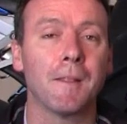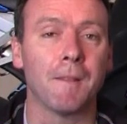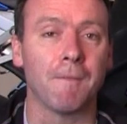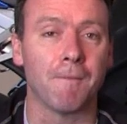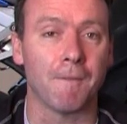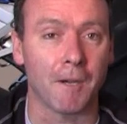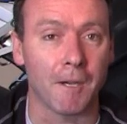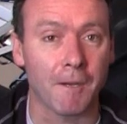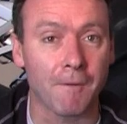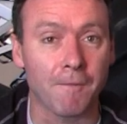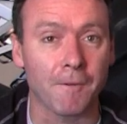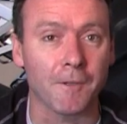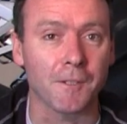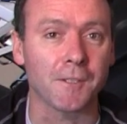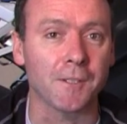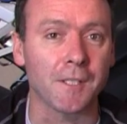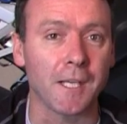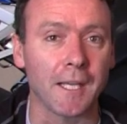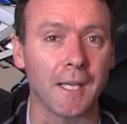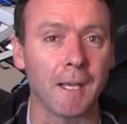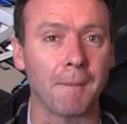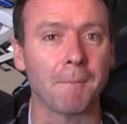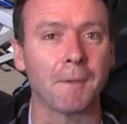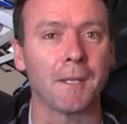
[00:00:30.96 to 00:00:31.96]
The very first
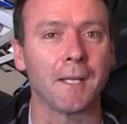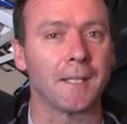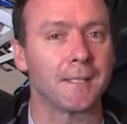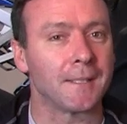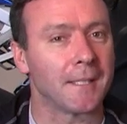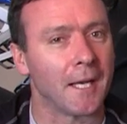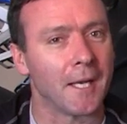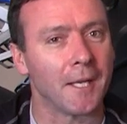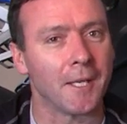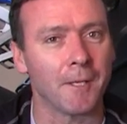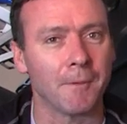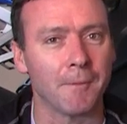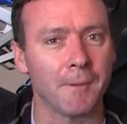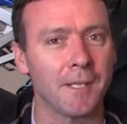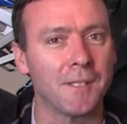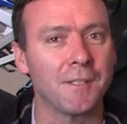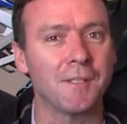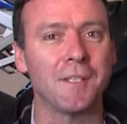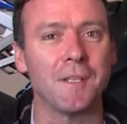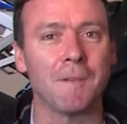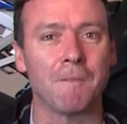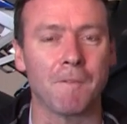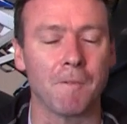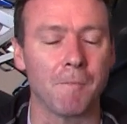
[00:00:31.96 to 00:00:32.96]
thing I'm going to tell you
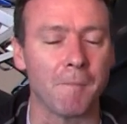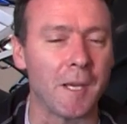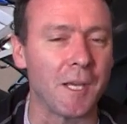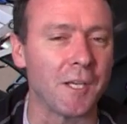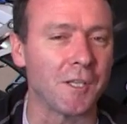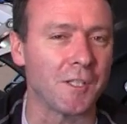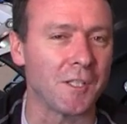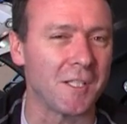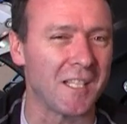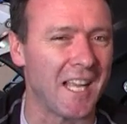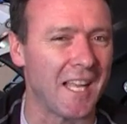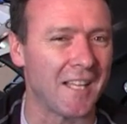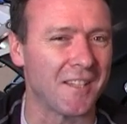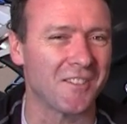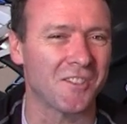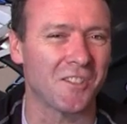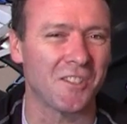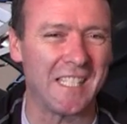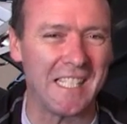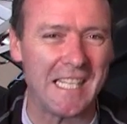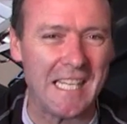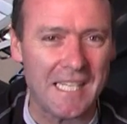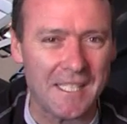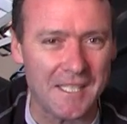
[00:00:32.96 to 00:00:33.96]
is the information
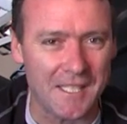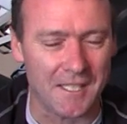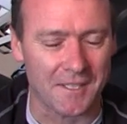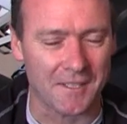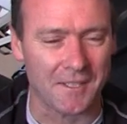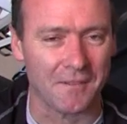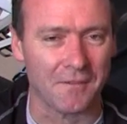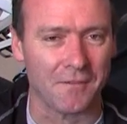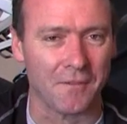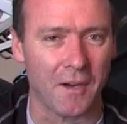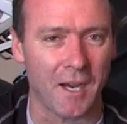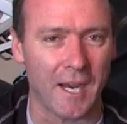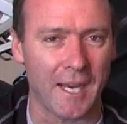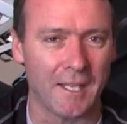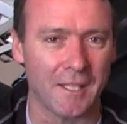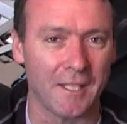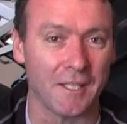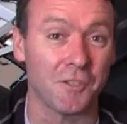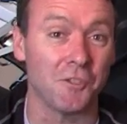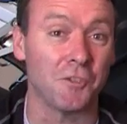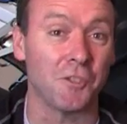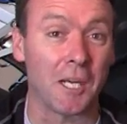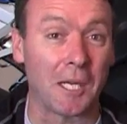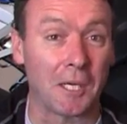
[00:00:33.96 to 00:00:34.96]
that's easiest to find
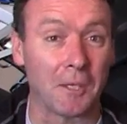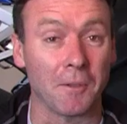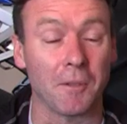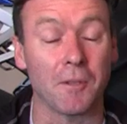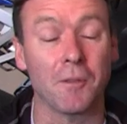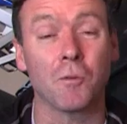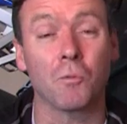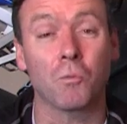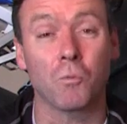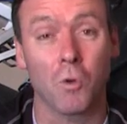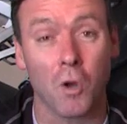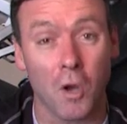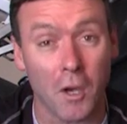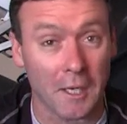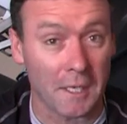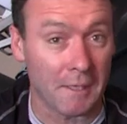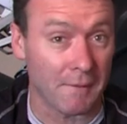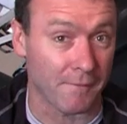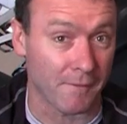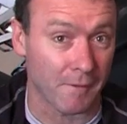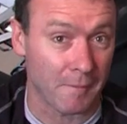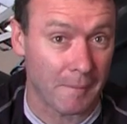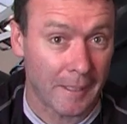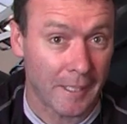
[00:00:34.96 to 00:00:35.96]
is generally the wrong
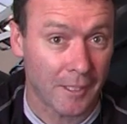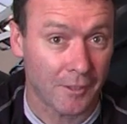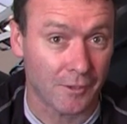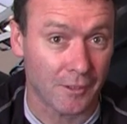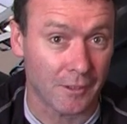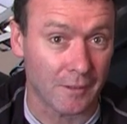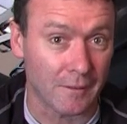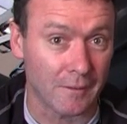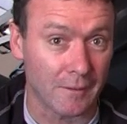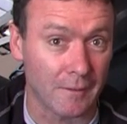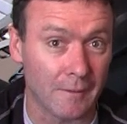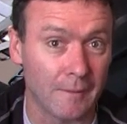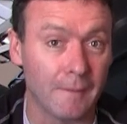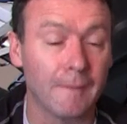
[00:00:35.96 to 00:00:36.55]
information.